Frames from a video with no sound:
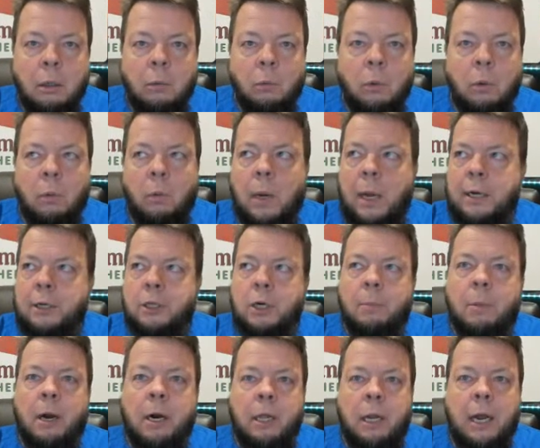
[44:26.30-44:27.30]
Well, why does our
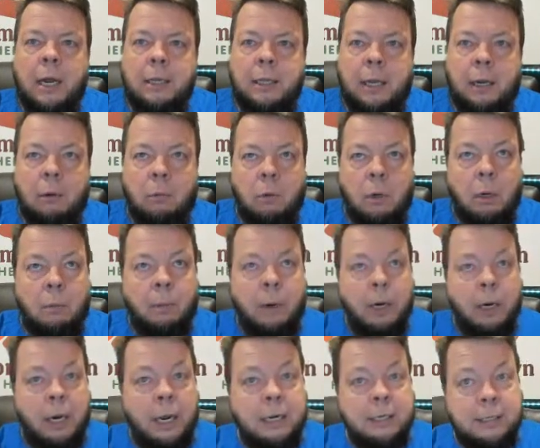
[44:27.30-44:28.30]
body like that? Well, our
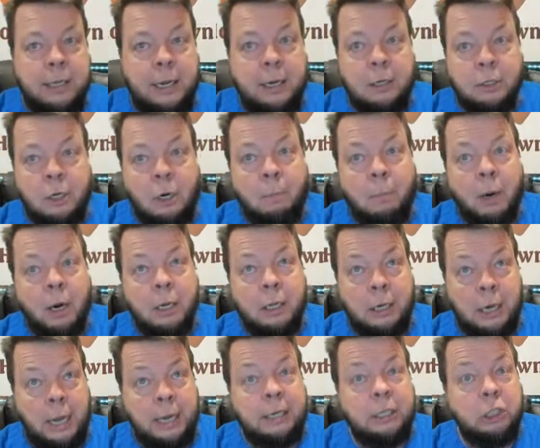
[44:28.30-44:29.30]
body likes that because our body
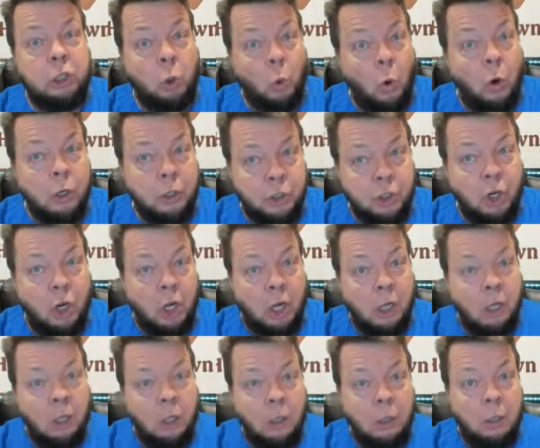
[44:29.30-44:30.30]
likes
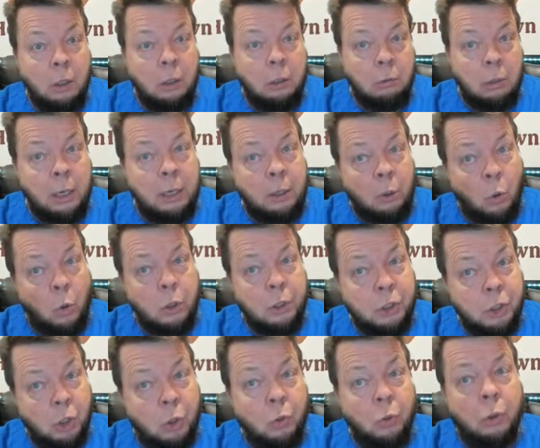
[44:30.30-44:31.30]
cortisol, right?
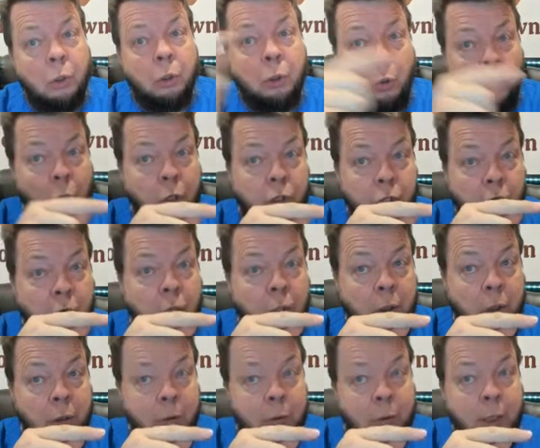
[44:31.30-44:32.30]
Cortisone,
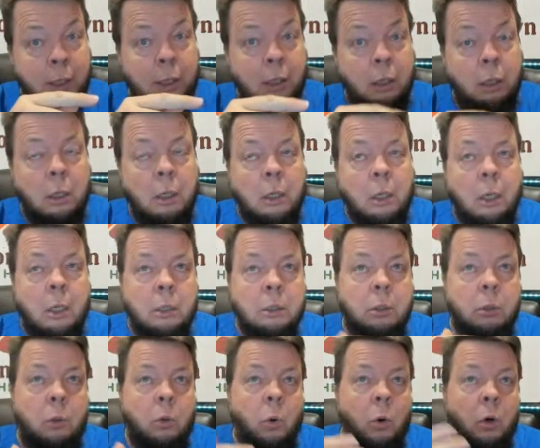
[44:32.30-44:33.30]
cortisol, right?
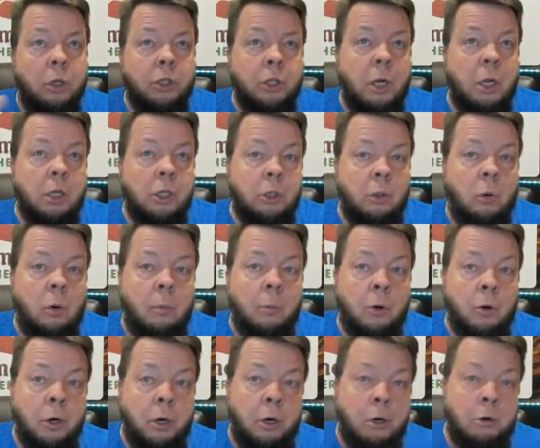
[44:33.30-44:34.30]
So cortisol is a
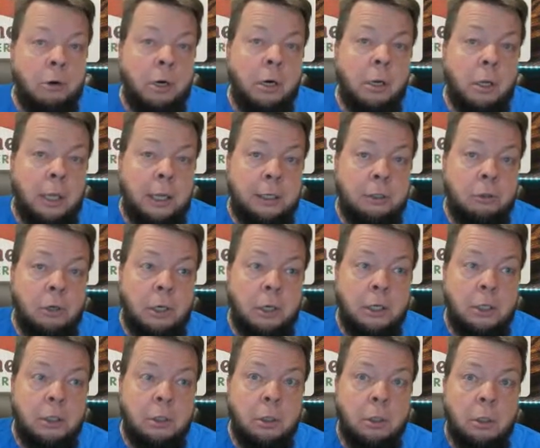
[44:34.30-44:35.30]
hormone your adrenal glands
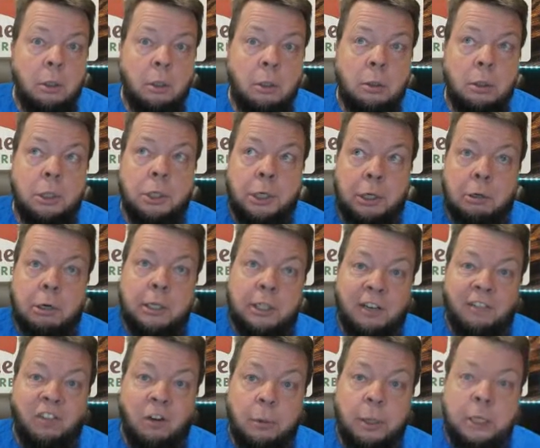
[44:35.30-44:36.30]
release to decrease
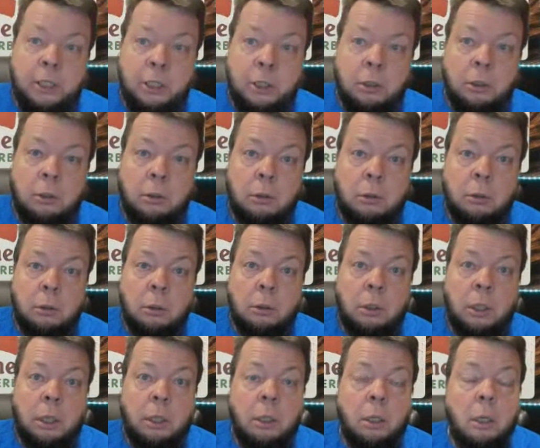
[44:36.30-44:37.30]
inflammation.
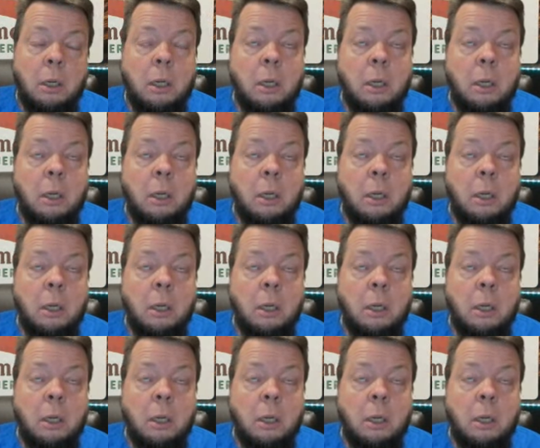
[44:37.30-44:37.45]
Okay.